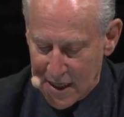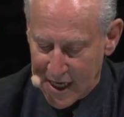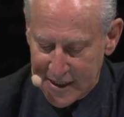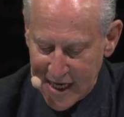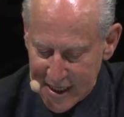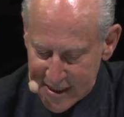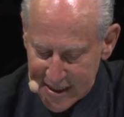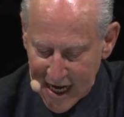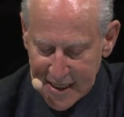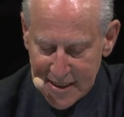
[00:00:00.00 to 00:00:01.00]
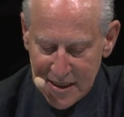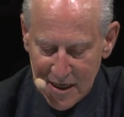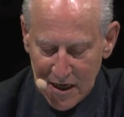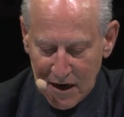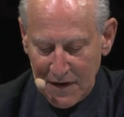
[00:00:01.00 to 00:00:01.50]
and data sets
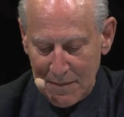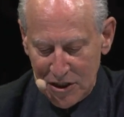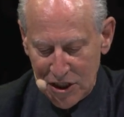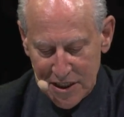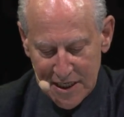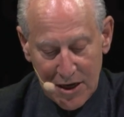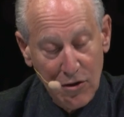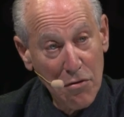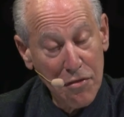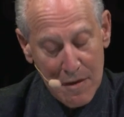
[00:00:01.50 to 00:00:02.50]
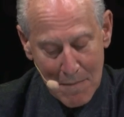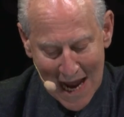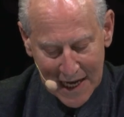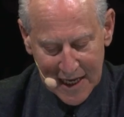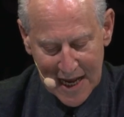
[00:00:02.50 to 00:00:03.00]
of images into
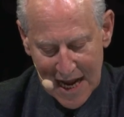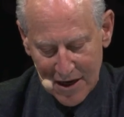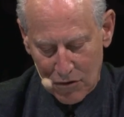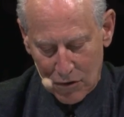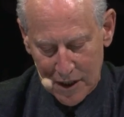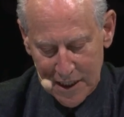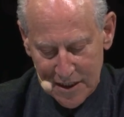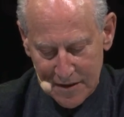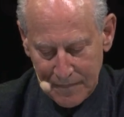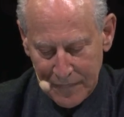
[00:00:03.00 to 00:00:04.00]
thematic categories,